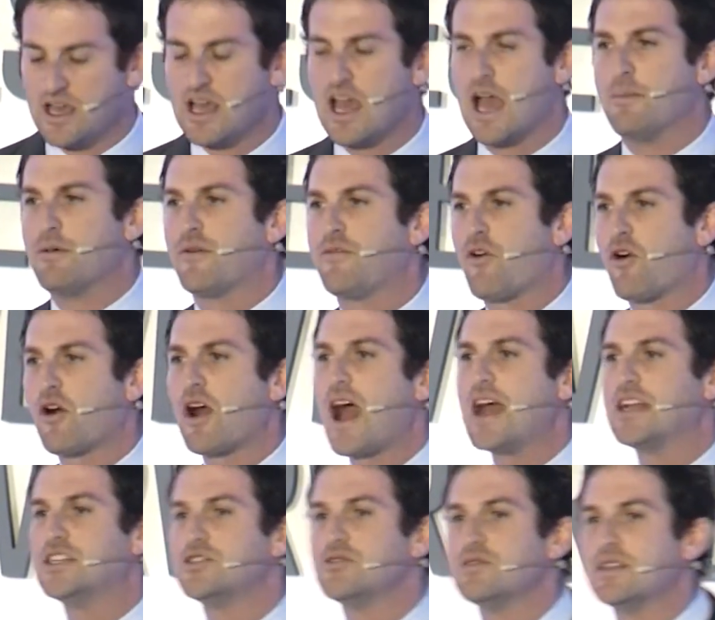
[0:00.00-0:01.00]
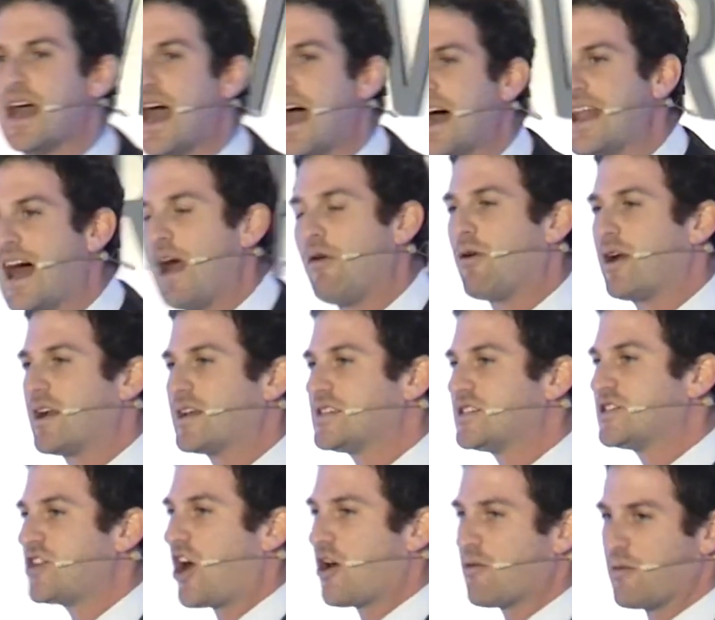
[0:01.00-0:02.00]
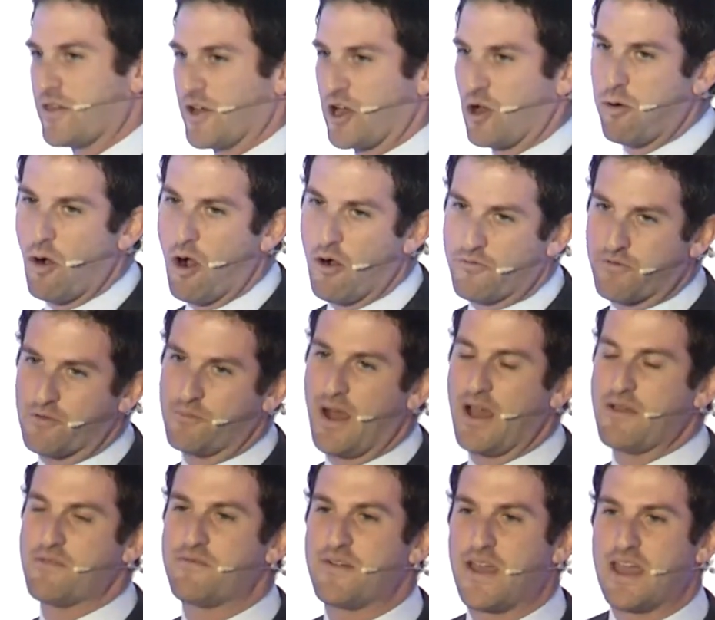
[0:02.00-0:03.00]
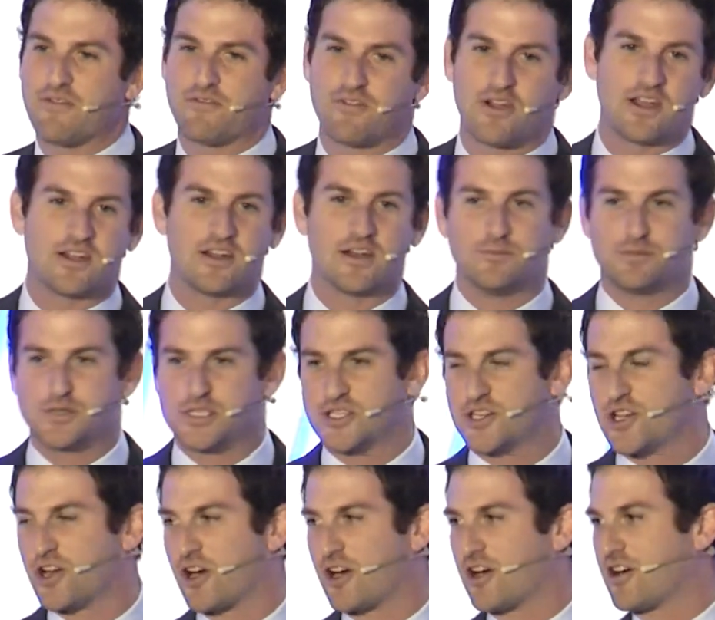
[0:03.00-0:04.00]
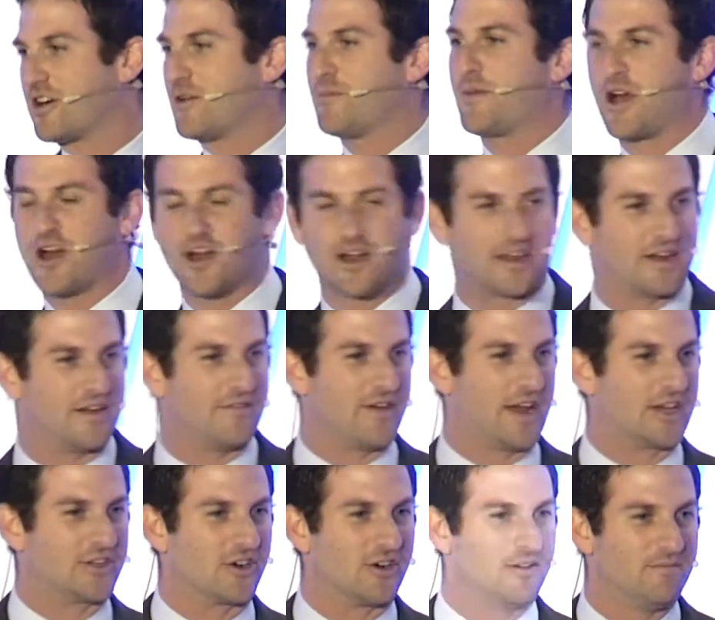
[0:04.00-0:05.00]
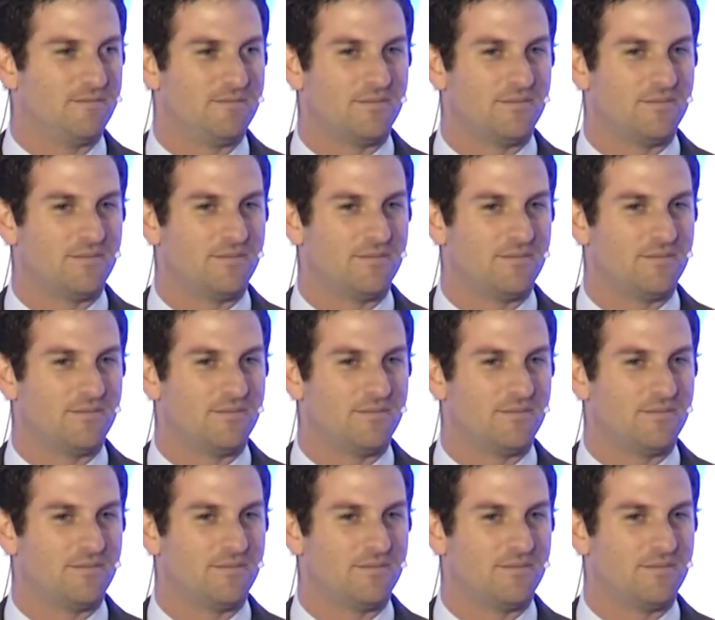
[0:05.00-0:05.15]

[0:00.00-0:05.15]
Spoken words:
And before I do that, I want to start with a quote from my favorite obscure American inventor.